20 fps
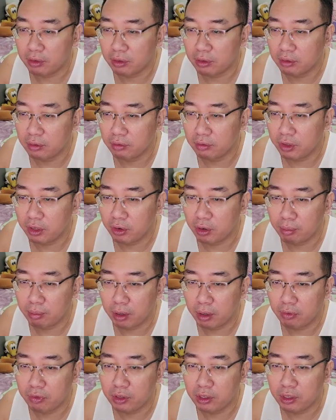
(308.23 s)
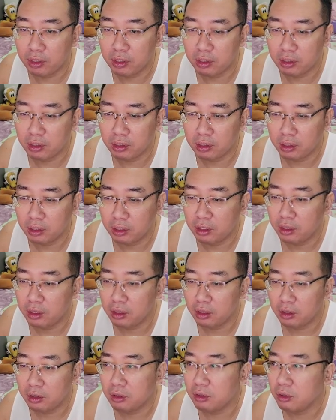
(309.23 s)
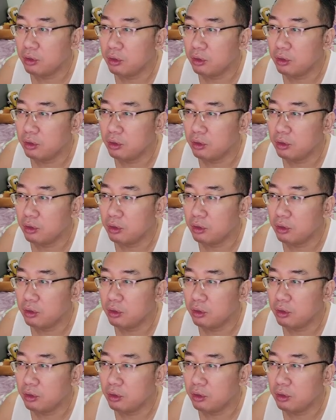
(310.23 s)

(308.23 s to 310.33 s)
VRAM buffer. So the